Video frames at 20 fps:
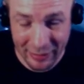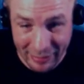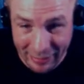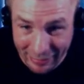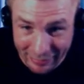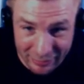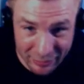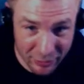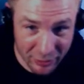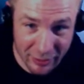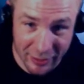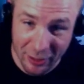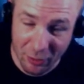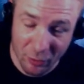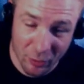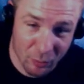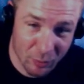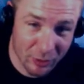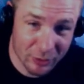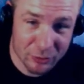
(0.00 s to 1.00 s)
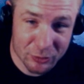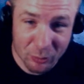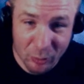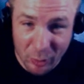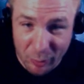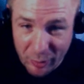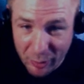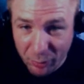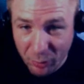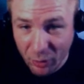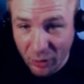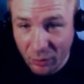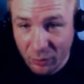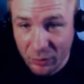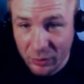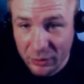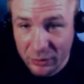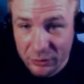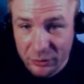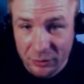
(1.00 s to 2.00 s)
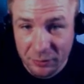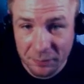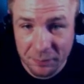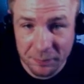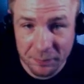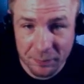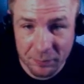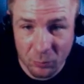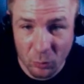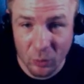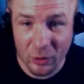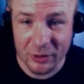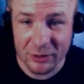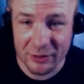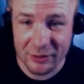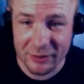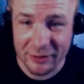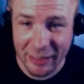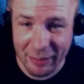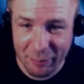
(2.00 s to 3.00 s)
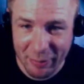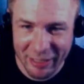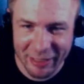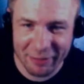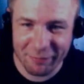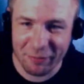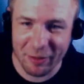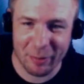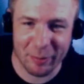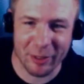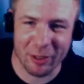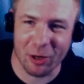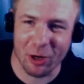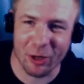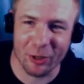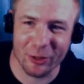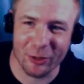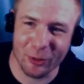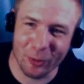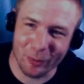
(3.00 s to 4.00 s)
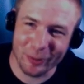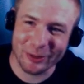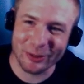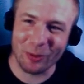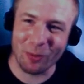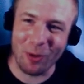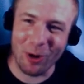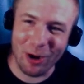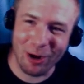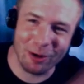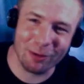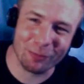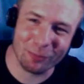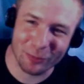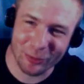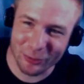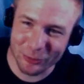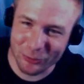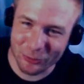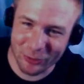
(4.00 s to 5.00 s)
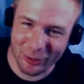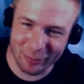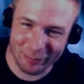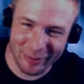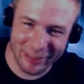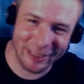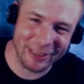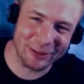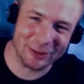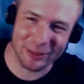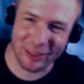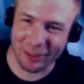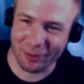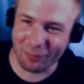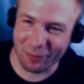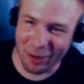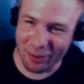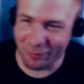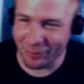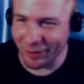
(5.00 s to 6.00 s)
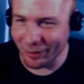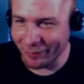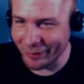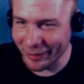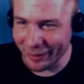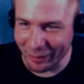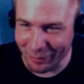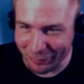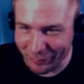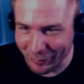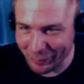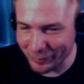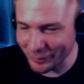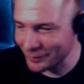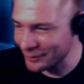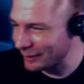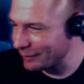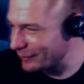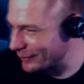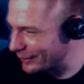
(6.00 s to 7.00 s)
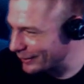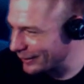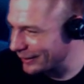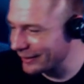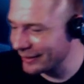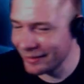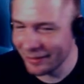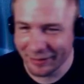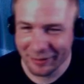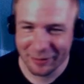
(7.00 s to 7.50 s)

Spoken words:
I can only watch so many people at once. Like Manly Family Garden, you always go off. Your stream ends like right when I wake up almost every day.